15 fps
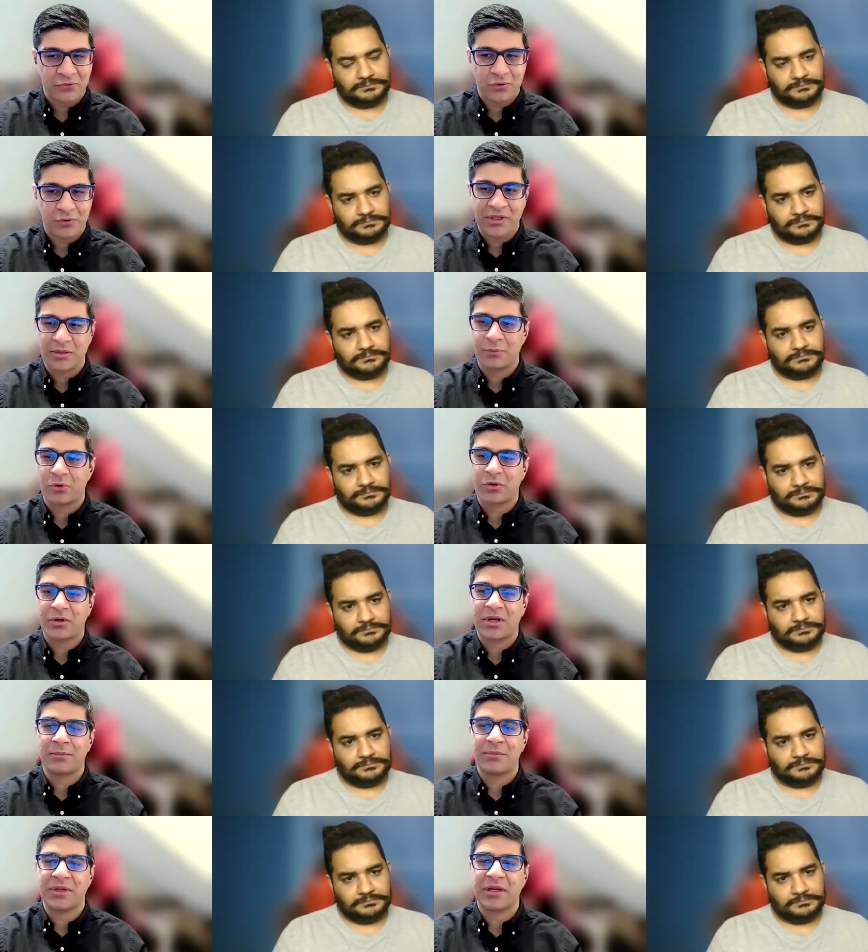Speaker 1: four-year
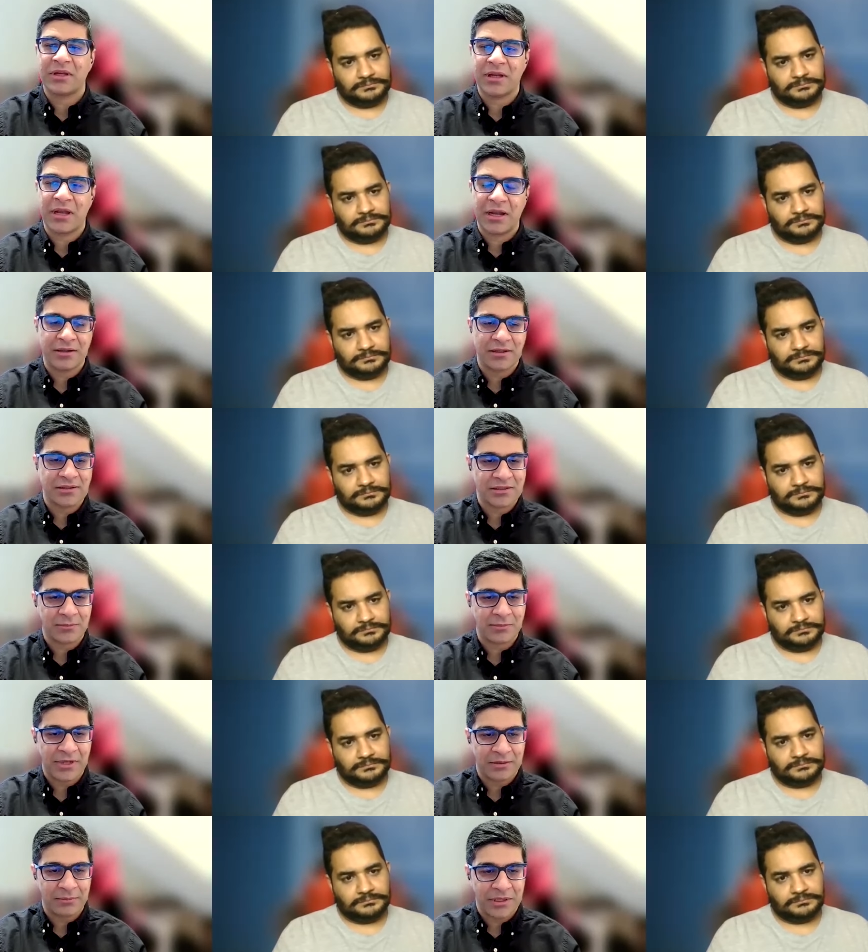program, they can add in
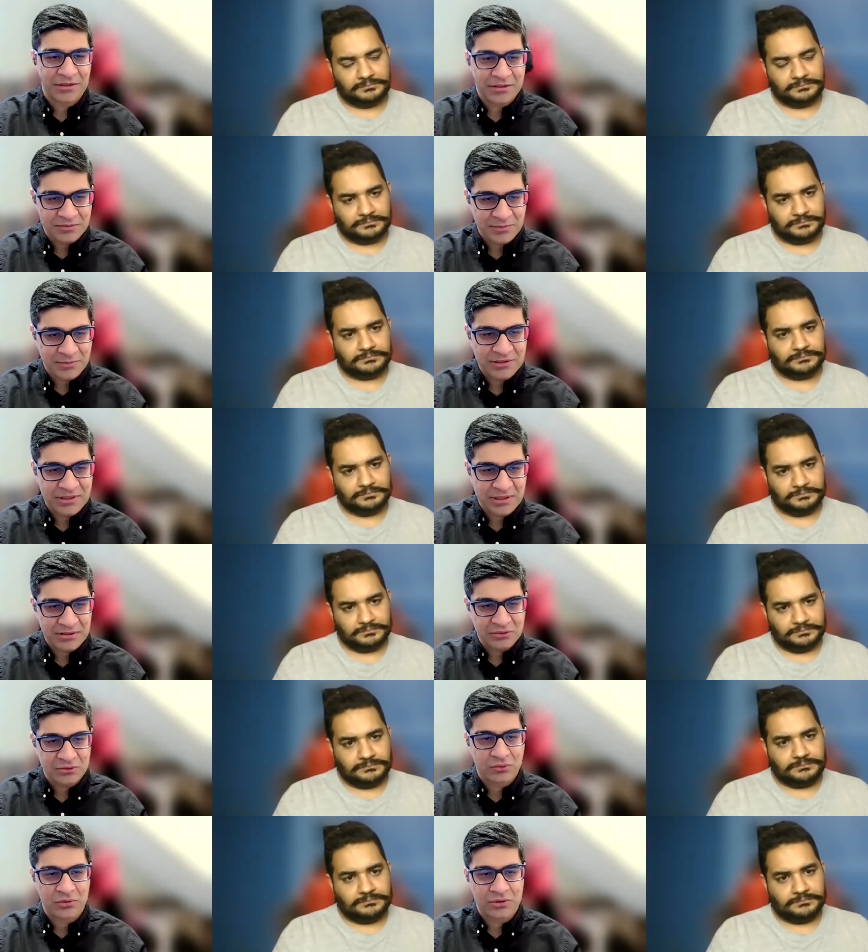some like management
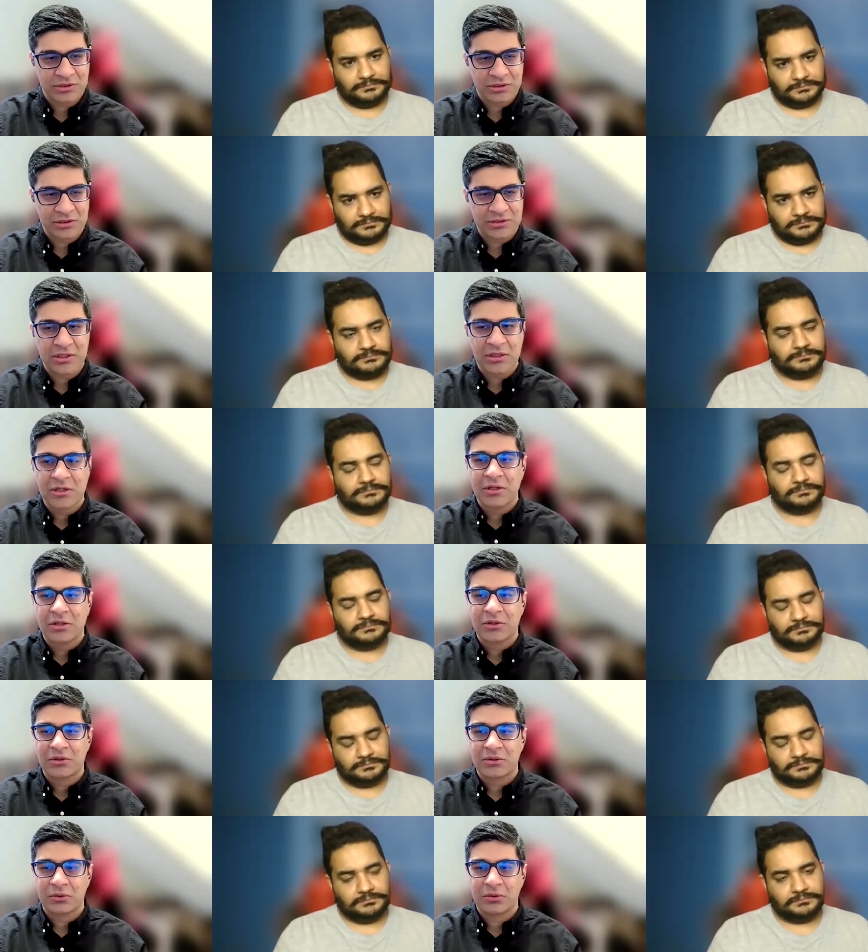science courses.
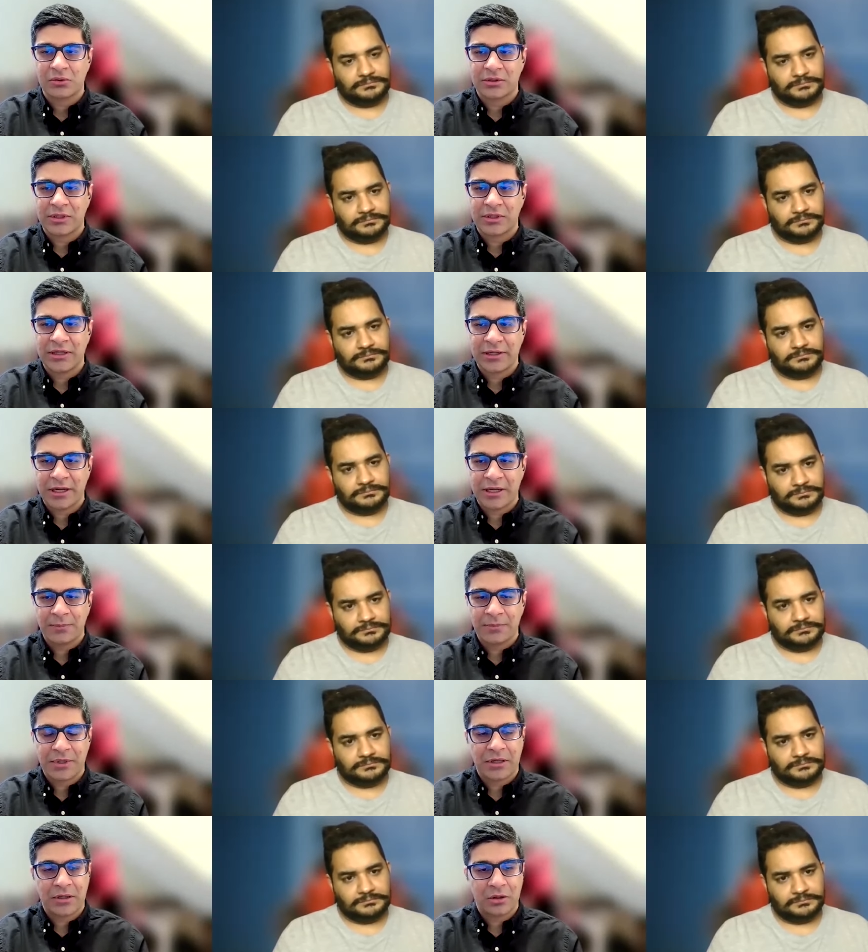So that
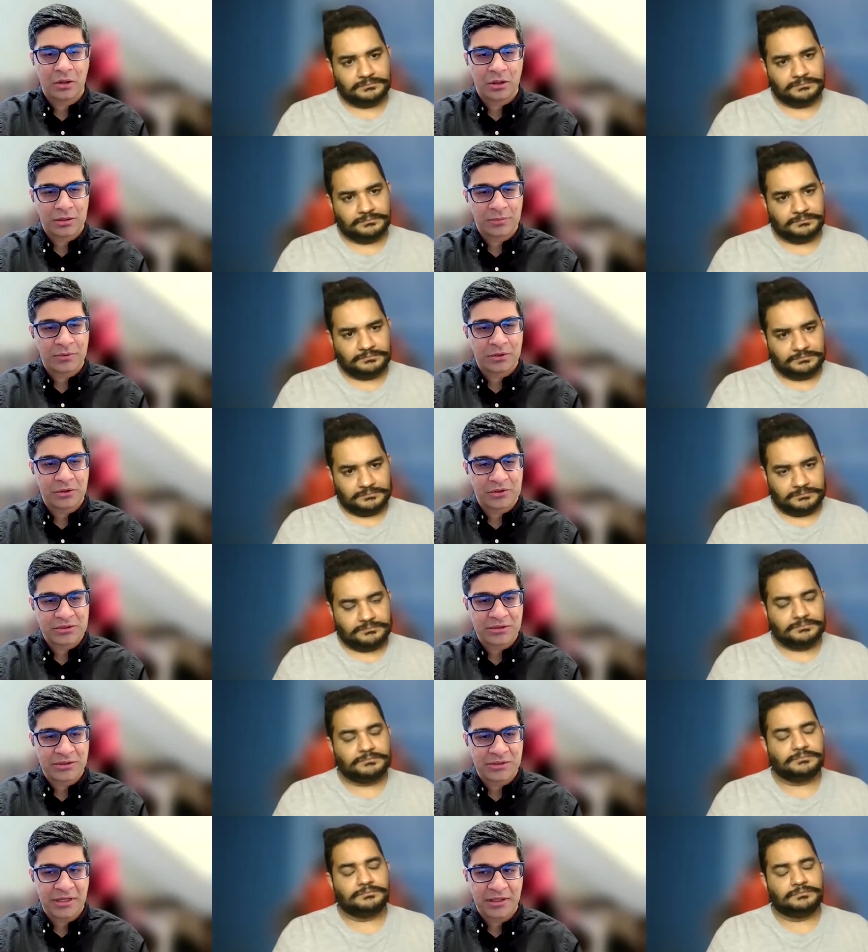helped a lot because
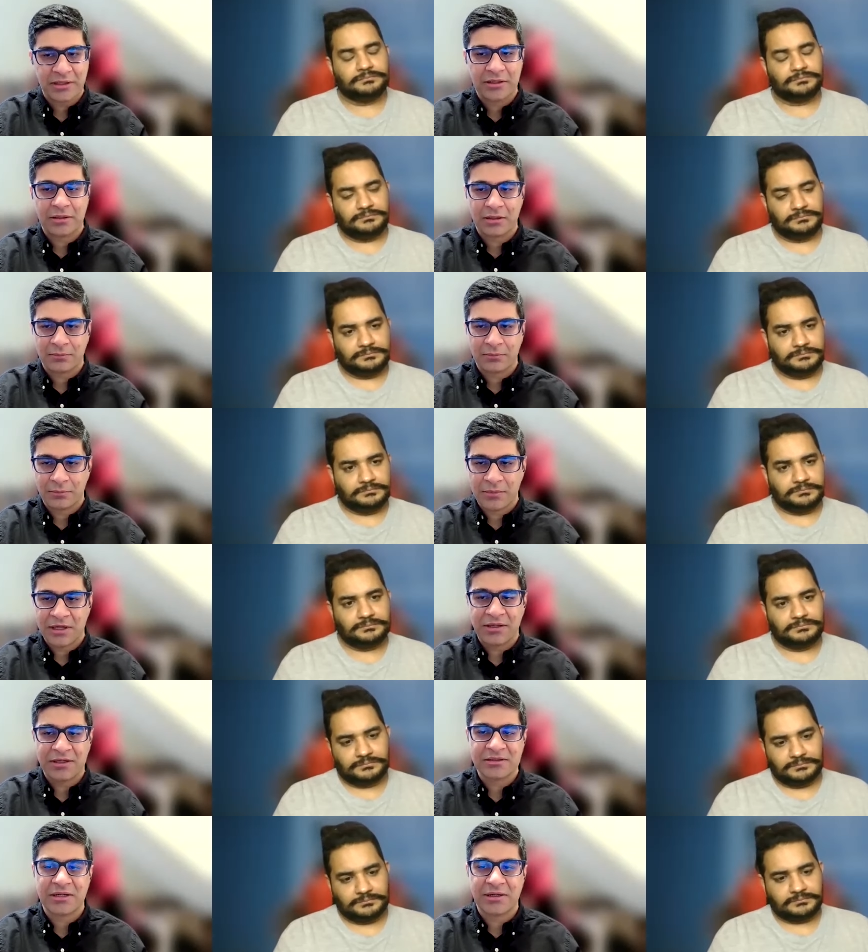that
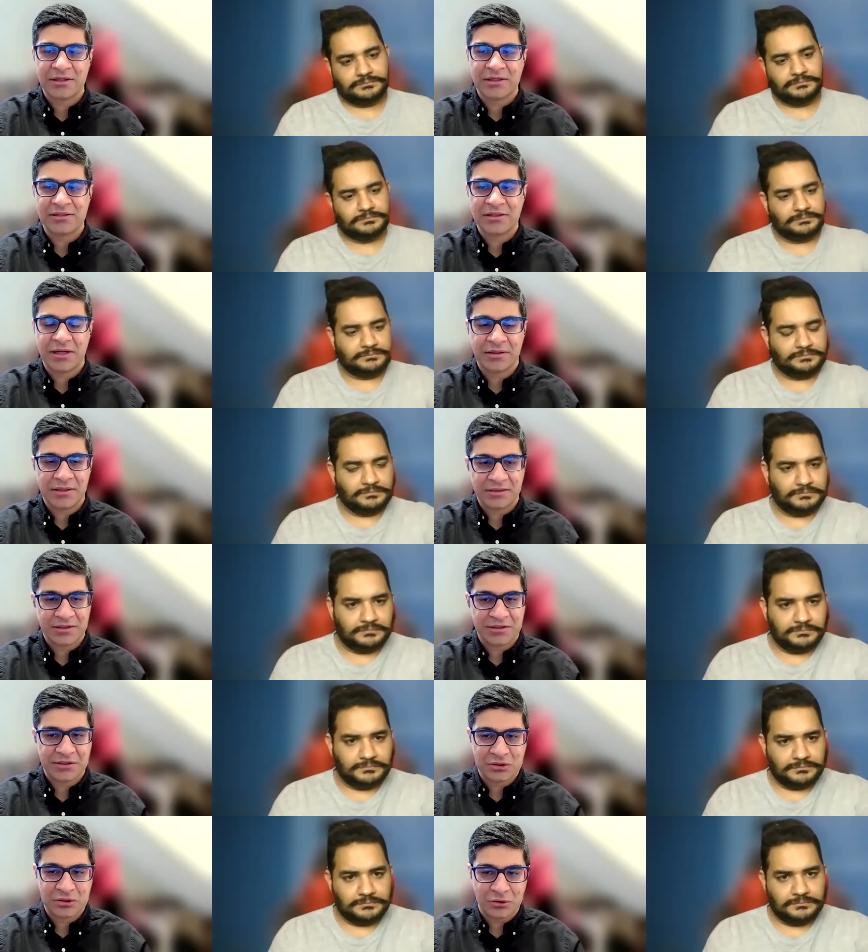made us understand that
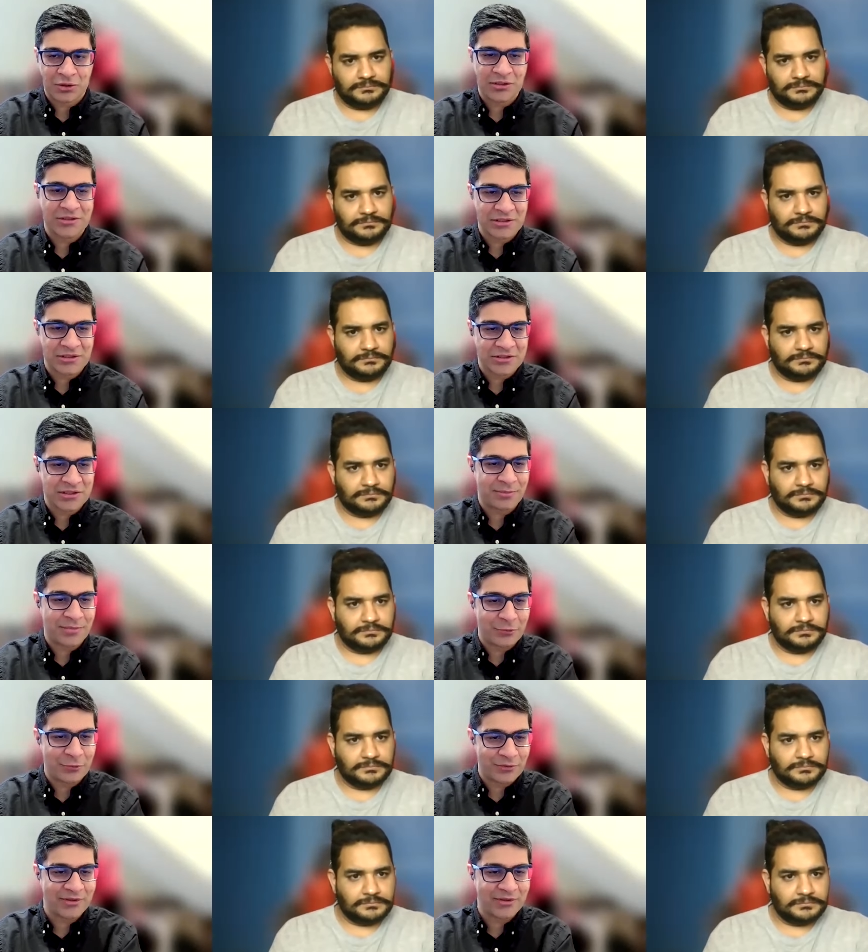it is not just
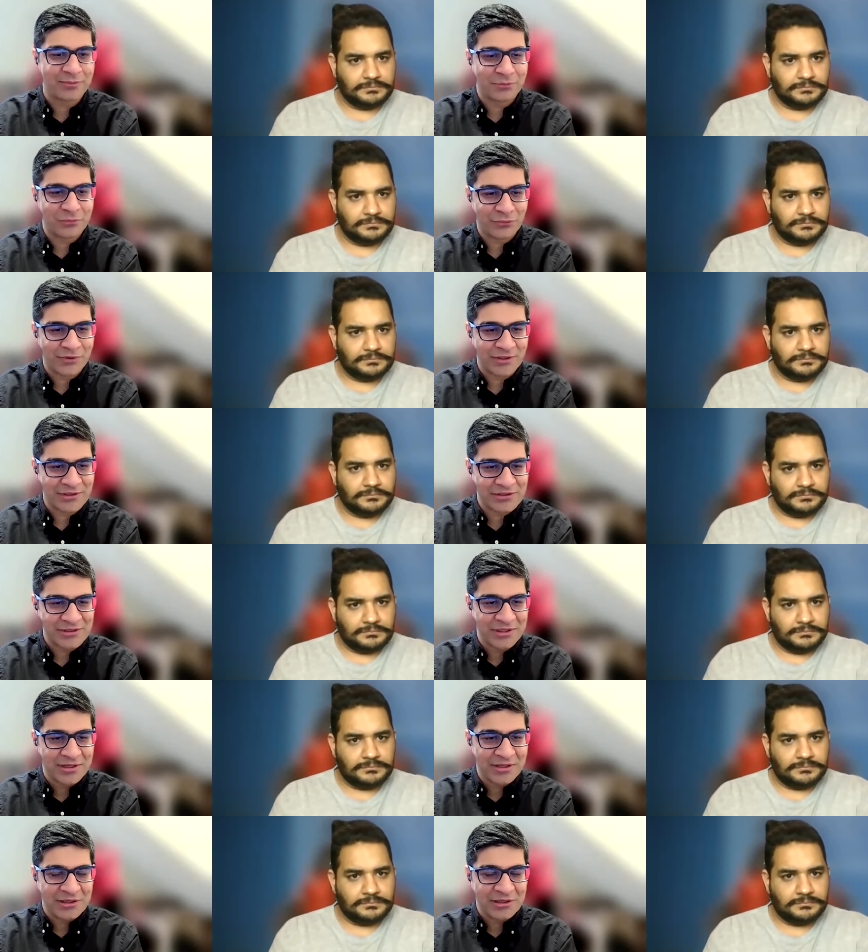about the computers.